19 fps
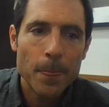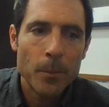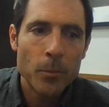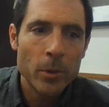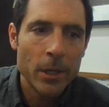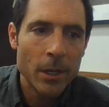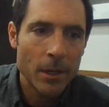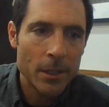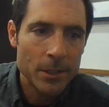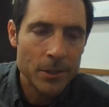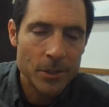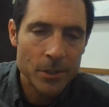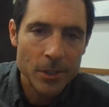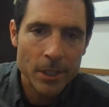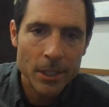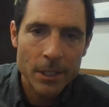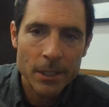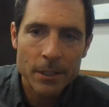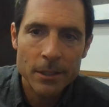We are
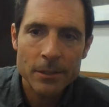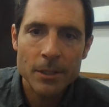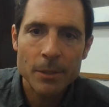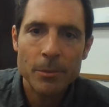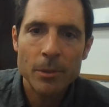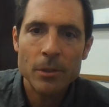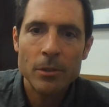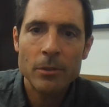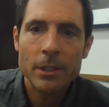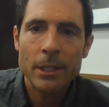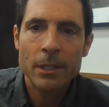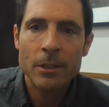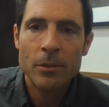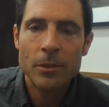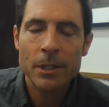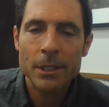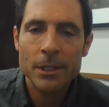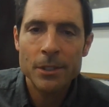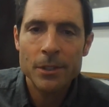seeing a typical
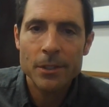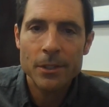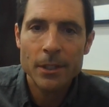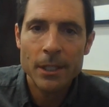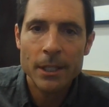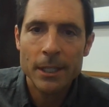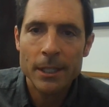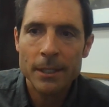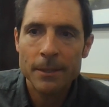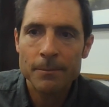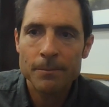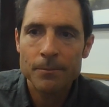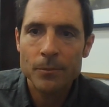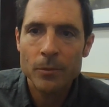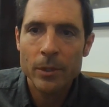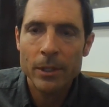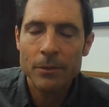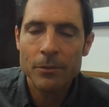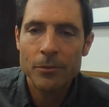increase.
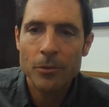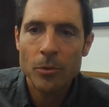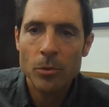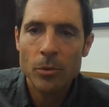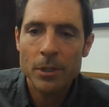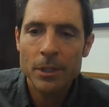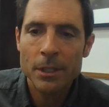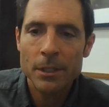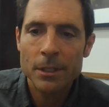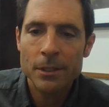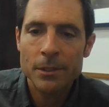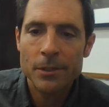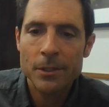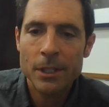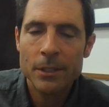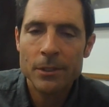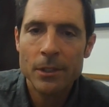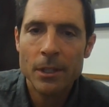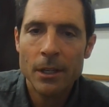We have
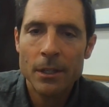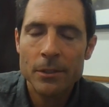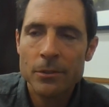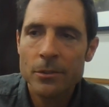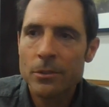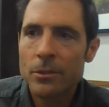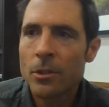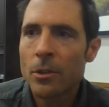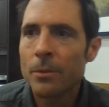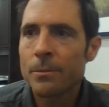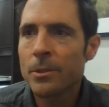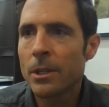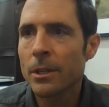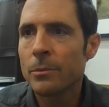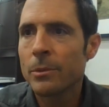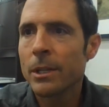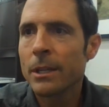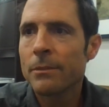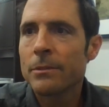46 condos. No, I'm
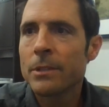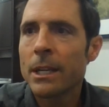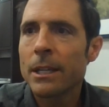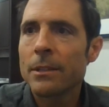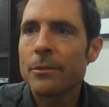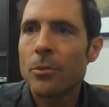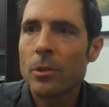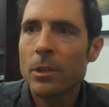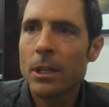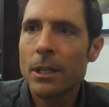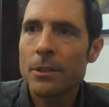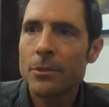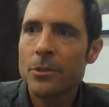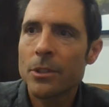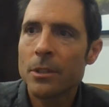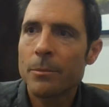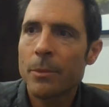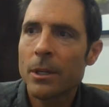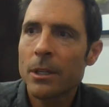sorry. We have 94
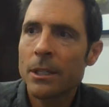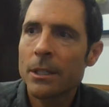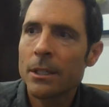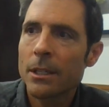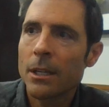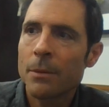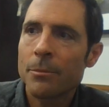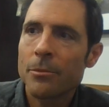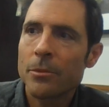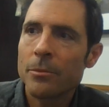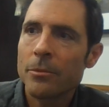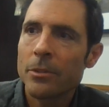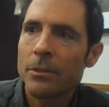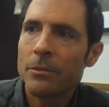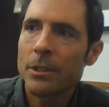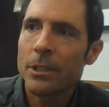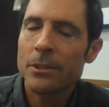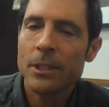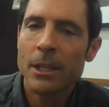condos in the market, up from
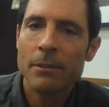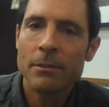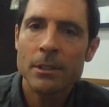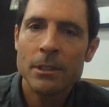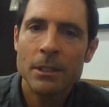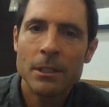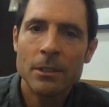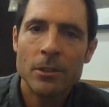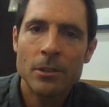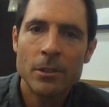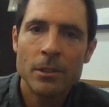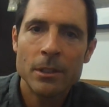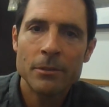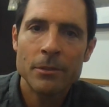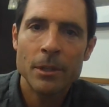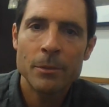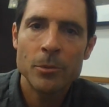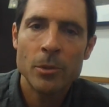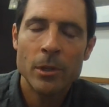57 in early
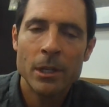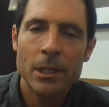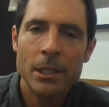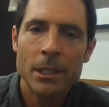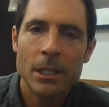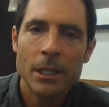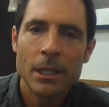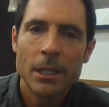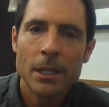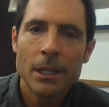February.